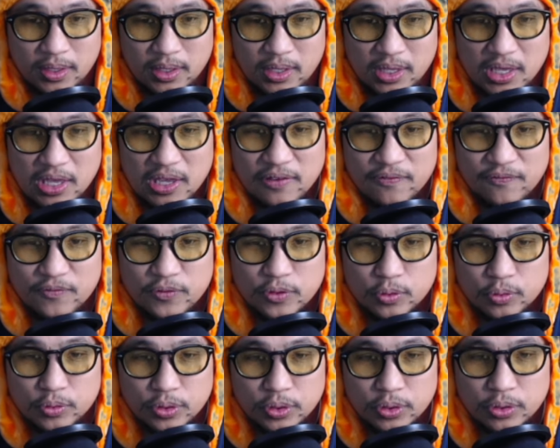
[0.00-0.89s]
If
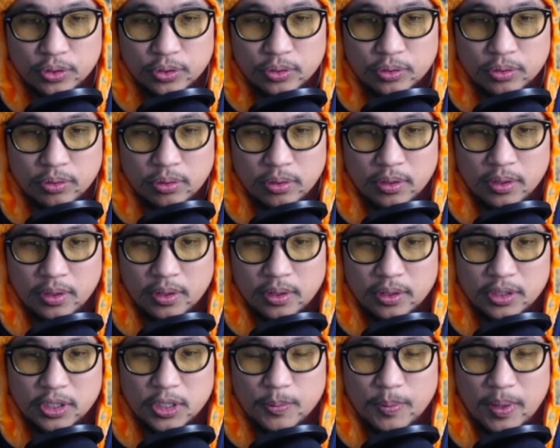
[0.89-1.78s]
you do,
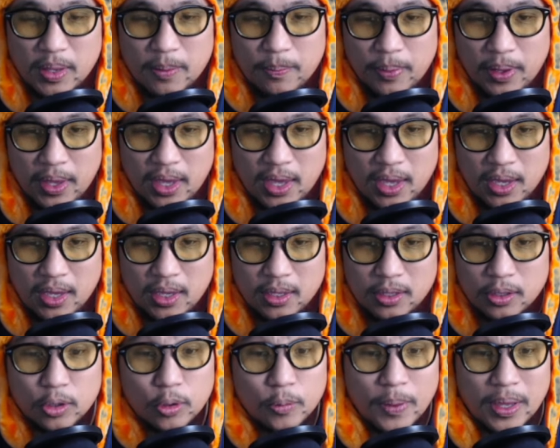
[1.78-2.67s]
you
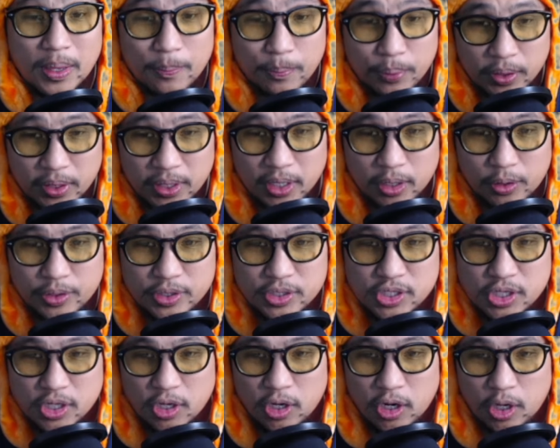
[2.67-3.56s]
may put a
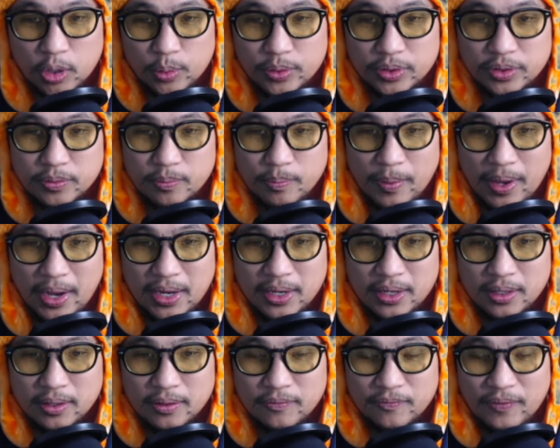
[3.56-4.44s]
creature card with
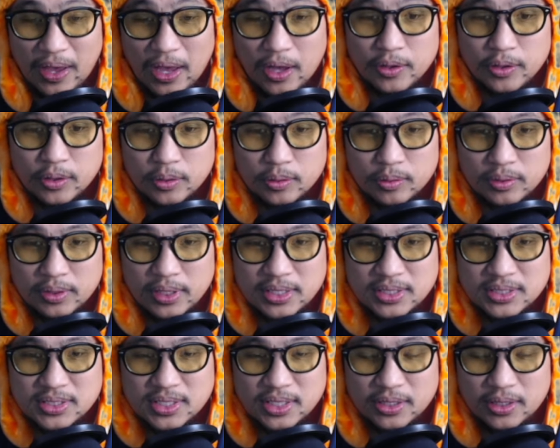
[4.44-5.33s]
mana value
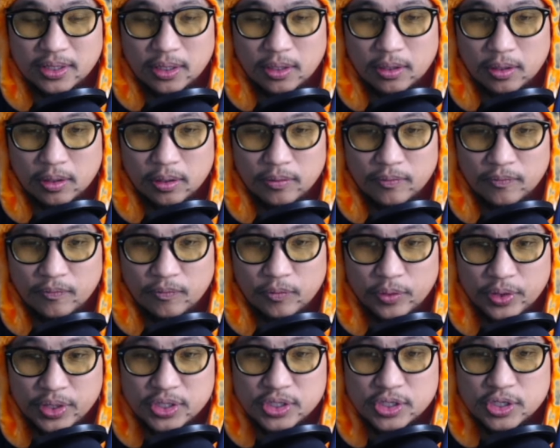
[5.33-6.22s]
less than the
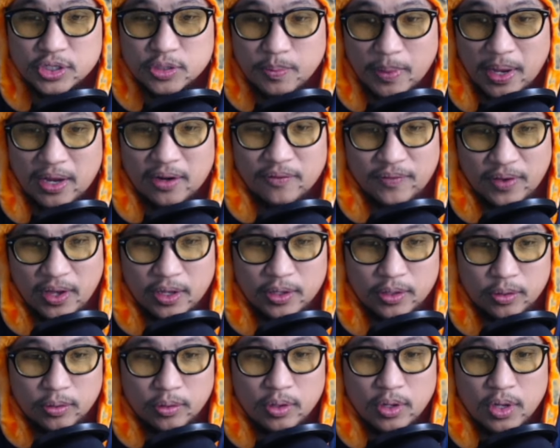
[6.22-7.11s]
creature's mana
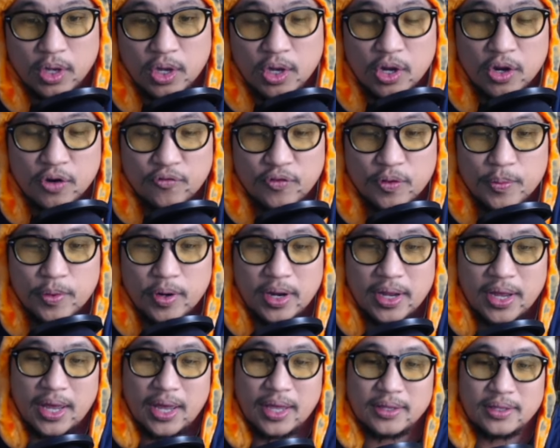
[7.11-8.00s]
value from your
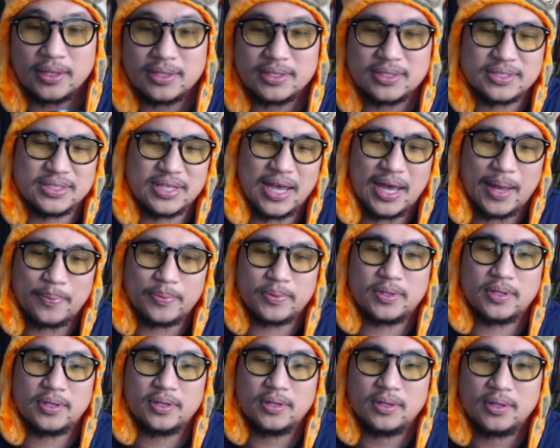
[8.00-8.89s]
hand
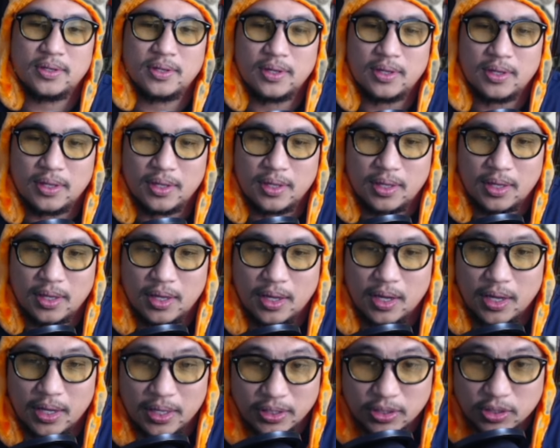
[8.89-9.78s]
tapped
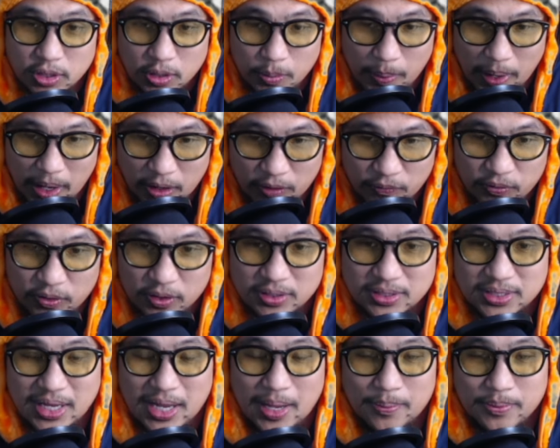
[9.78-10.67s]
into the
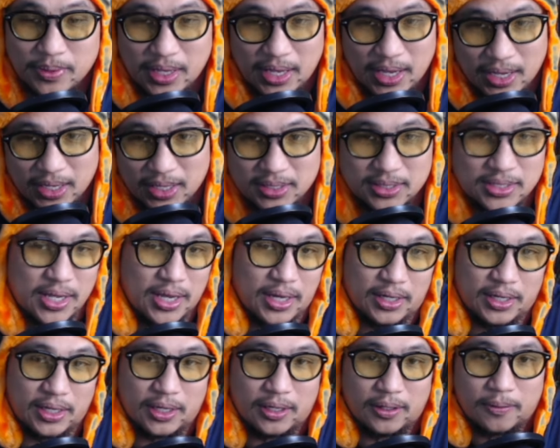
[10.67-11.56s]
battlefield, tapped and
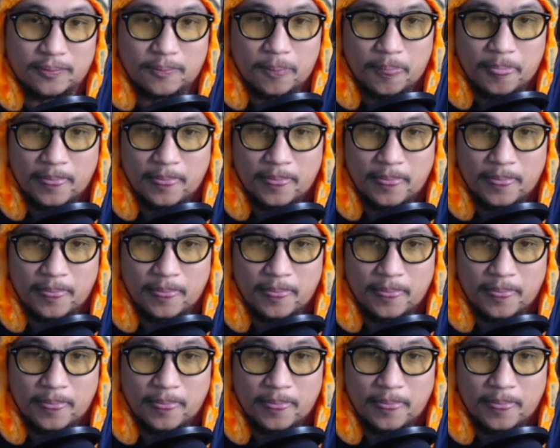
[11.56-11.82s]
attacking.